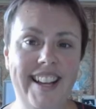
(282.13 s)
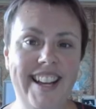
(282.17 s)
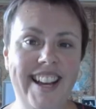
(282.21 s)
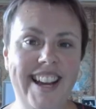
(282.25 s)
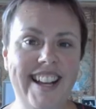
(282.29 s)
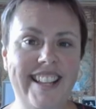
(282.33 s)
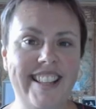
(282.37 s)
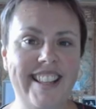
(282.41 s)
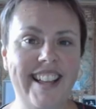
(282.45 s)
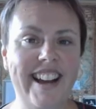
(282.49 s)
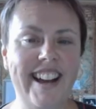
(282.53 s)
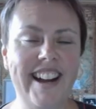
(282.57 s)

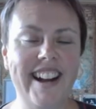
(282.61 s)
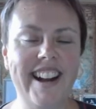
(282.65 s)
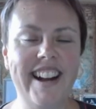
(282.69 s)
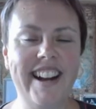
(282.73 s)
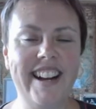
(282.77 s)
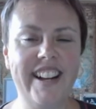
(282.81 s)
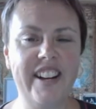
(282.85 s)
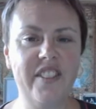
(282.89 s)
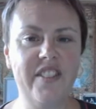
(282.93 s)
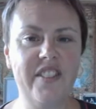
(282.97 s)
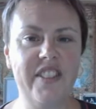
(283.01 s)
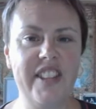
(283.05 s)
and that
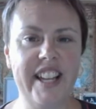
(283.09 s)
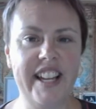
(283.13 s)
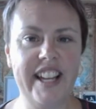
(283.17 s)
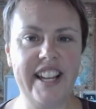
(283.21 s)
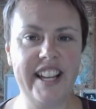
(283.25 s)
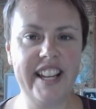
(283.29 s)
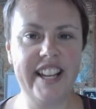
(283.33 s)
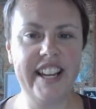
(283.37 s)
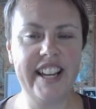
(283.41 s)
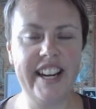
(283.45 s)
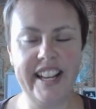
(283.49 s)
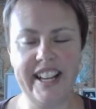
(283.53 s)
kind of
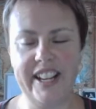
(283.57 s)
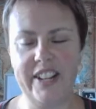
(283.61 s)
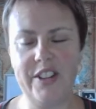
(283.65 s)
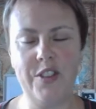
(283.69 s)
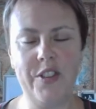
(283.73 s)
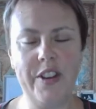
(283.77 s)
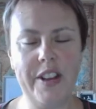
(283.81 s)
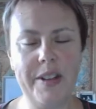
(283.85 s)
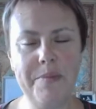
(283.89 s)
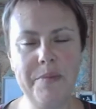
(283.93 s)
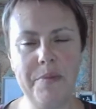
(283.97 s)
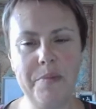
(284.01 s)
thing, getting a
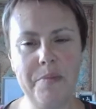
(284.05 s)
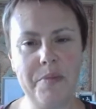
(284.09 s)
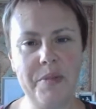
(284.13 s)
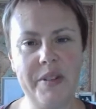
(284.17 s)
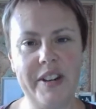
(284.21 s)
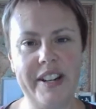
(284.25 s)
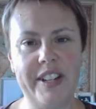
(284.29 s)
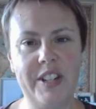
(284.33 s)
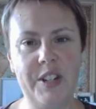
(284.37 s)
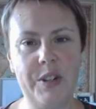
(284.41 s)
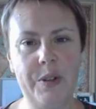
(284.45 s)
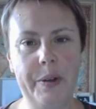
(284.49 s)
treatment put
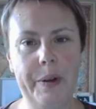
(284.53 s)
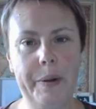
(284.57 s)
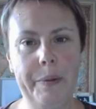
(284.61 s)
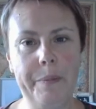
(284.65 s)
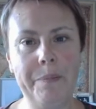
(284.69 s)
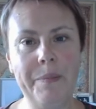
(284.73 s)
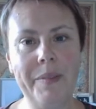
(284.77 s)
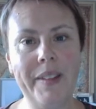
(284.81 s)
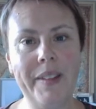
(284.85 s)
into it,